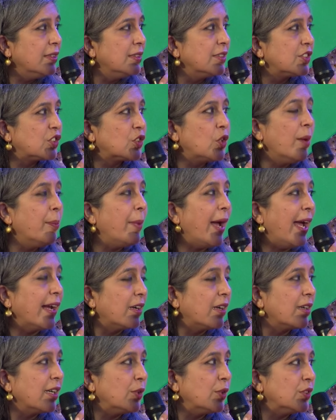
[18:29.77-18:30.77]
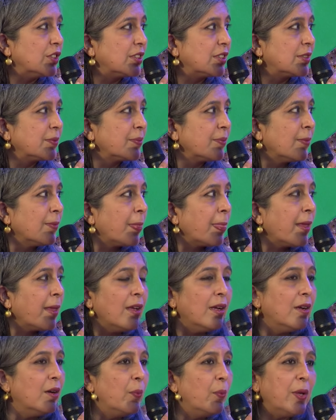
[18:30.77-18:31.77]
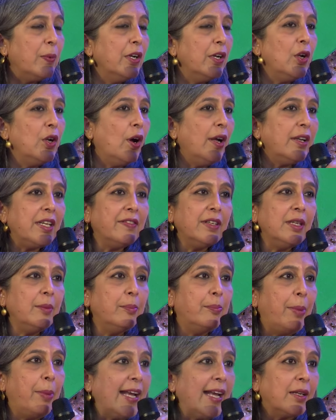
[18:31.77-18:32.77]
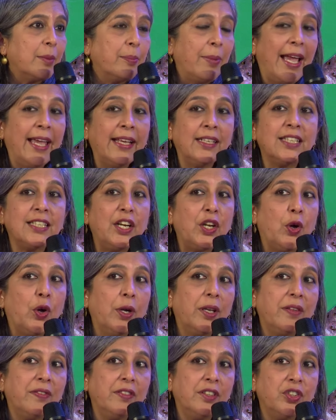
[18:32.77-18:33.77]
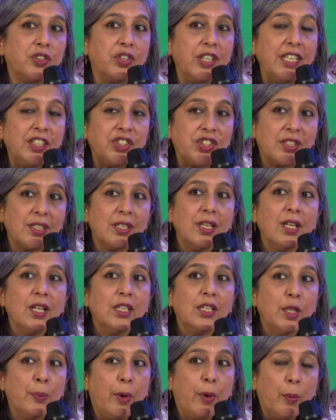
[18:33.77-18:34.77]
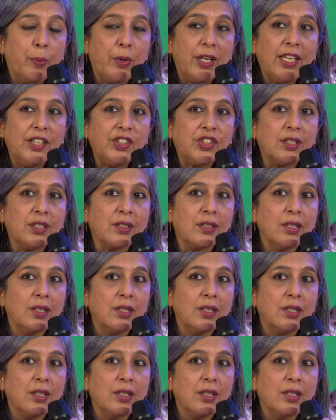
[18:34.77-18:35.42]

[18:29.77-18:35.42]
got bank accounts we were not even bank banks had not even reached the population